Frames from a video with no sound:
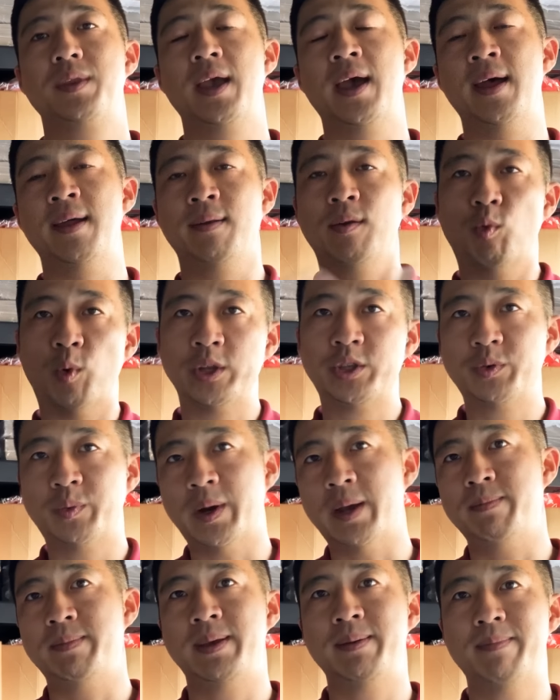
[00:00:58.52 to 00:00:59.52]
And what do
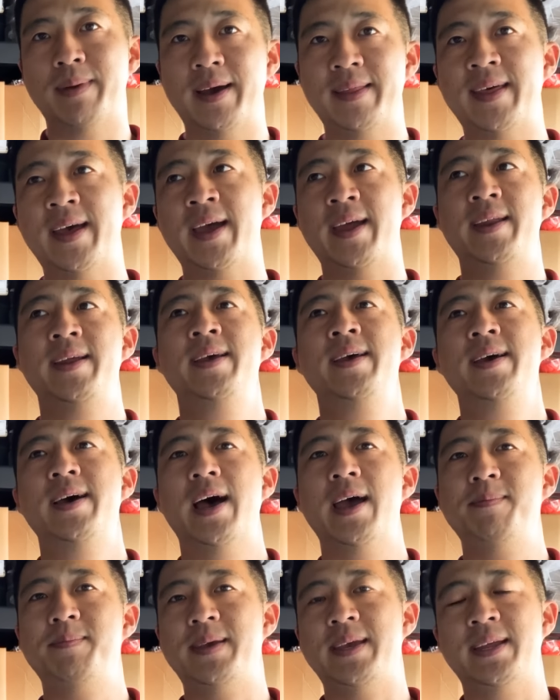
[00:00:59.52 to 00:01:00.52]
I mean by that?
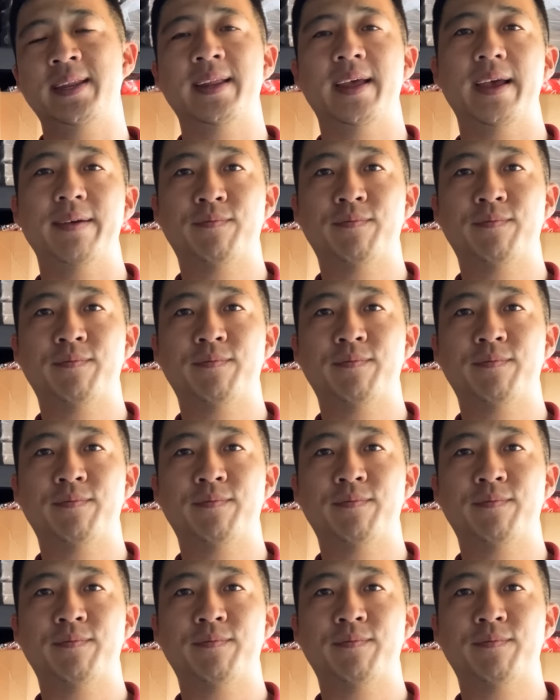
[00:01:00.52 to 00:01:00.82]
I mean,